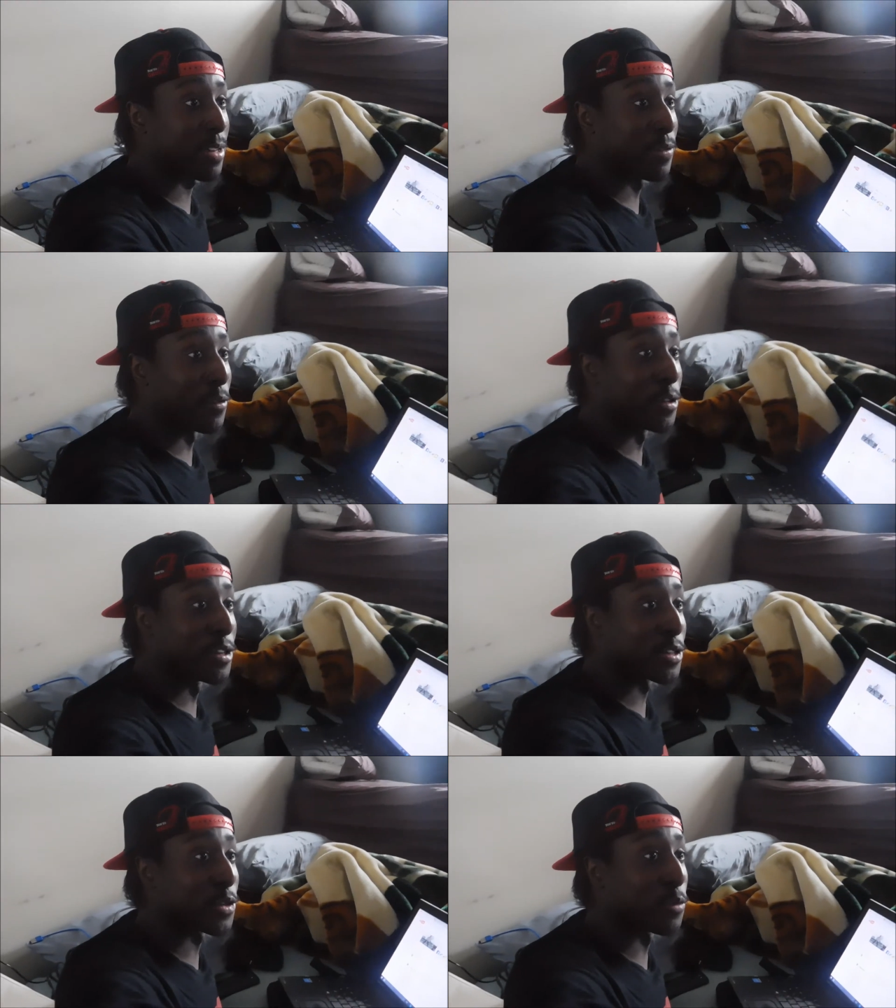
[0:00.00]
He
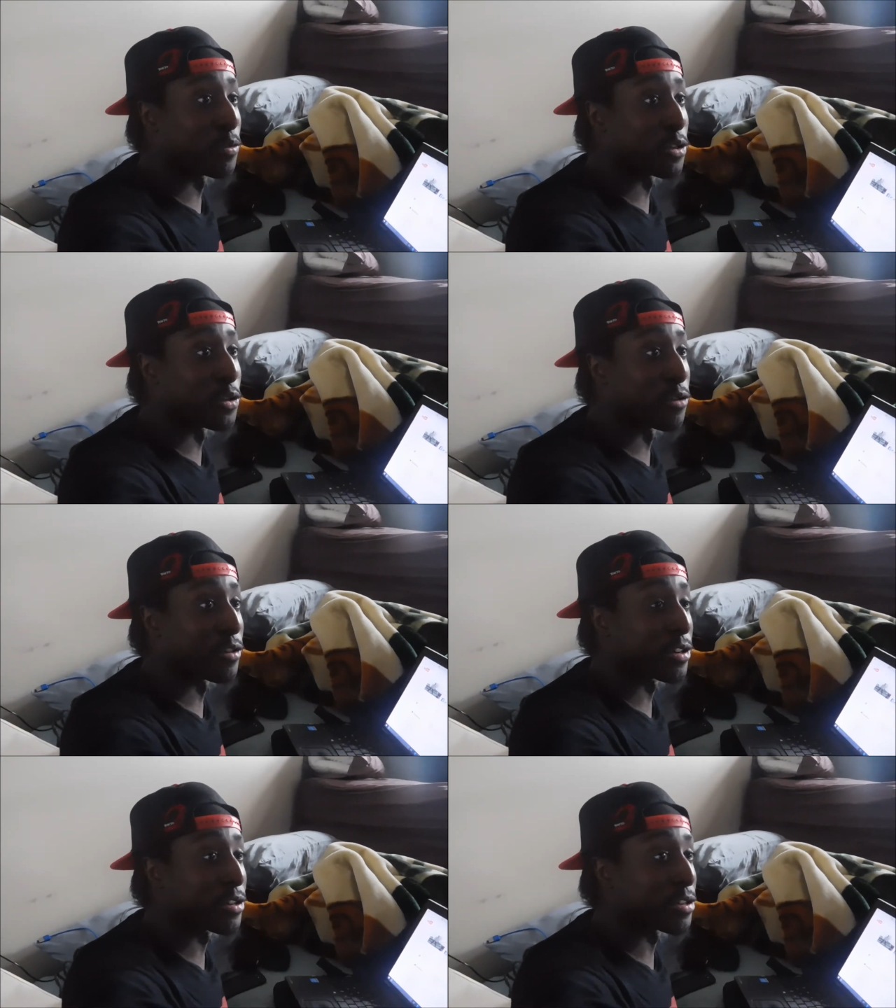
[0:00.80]
really just opened the
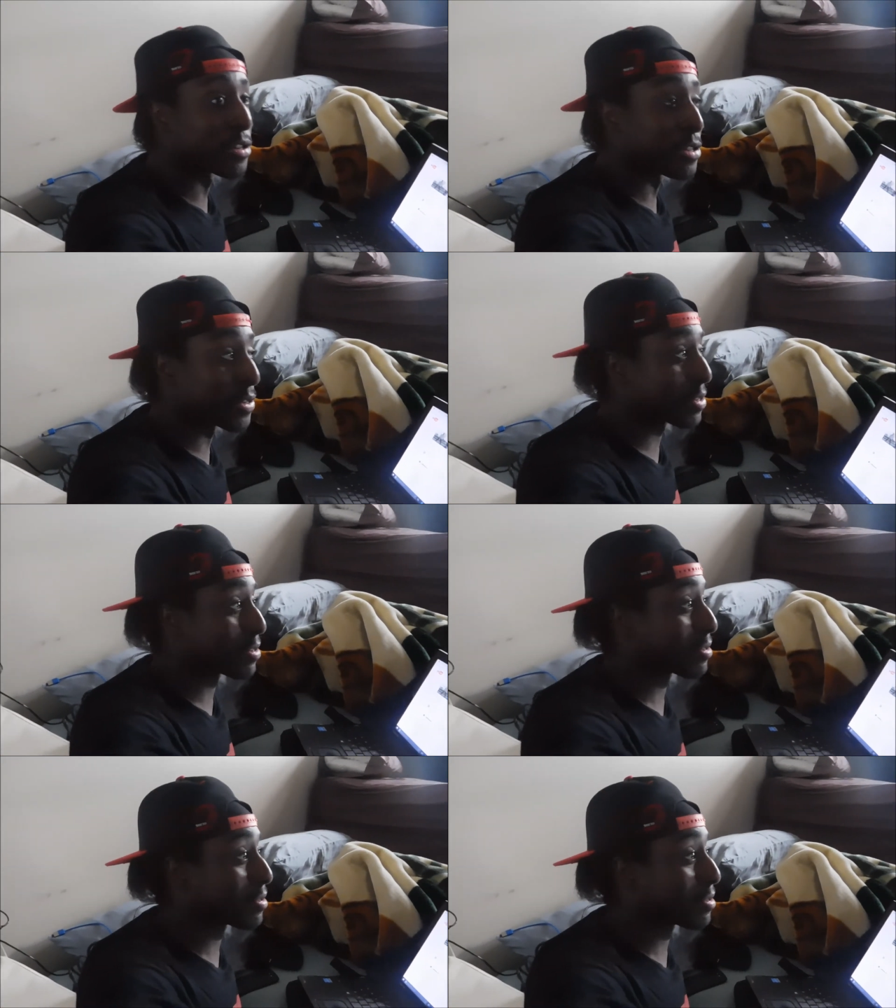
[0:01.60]
Dorian cookies.